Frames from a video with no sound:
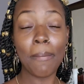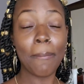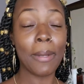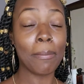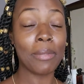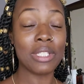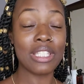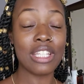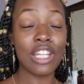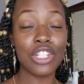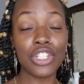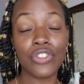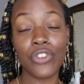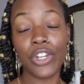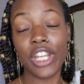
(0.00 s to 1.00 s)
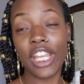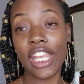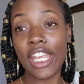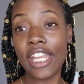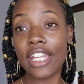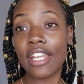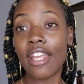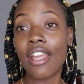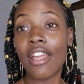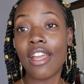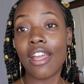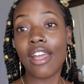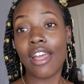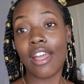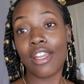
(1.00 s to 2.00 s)
My massage is for 8,
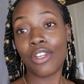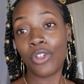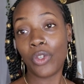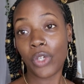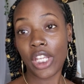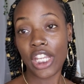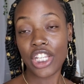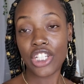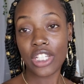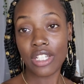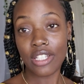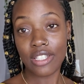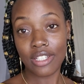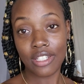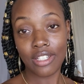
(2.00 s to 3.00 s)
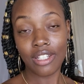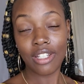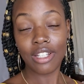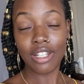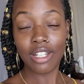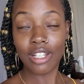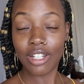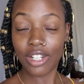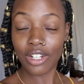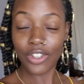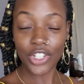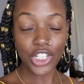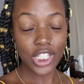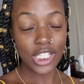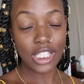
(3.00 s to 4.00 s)
and the location is in
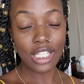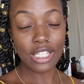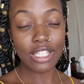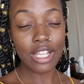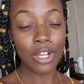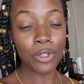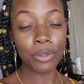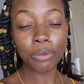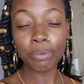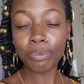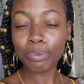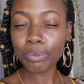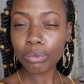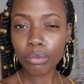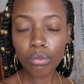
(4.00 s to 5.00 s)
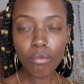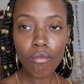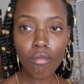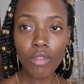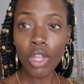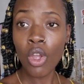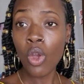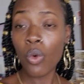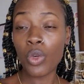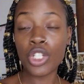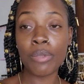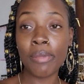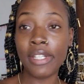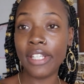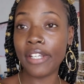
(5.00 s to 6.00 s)
Christiansted Town,
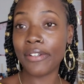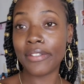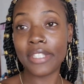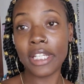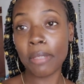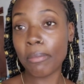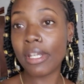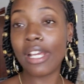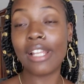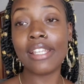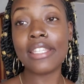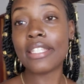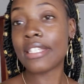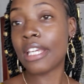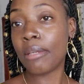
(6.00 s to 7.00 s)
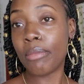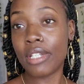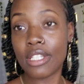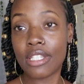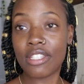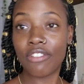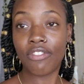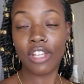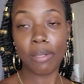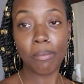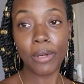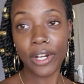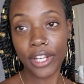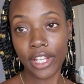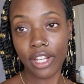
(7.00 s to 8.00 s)
which means it's gonna take me at least 10 minutes to find
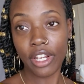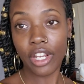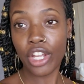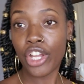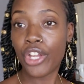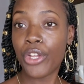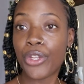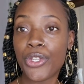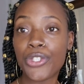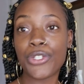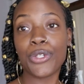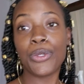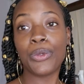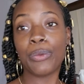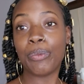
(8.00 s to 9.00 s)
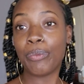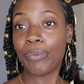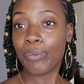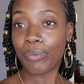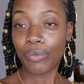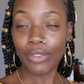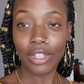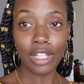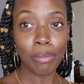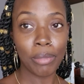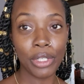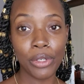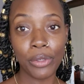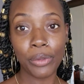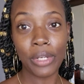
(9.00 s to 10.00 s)
parking. So let me
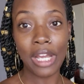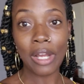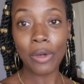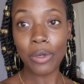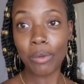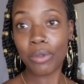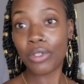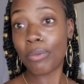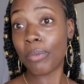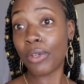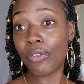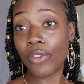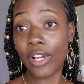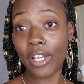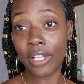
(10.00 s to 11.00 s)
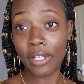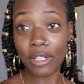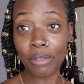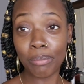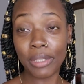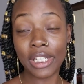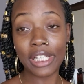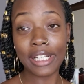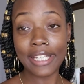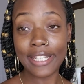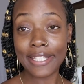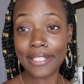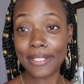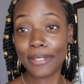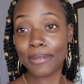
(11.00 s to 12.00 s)
go now before I end up being
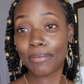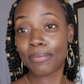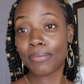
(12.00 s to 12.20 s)
late.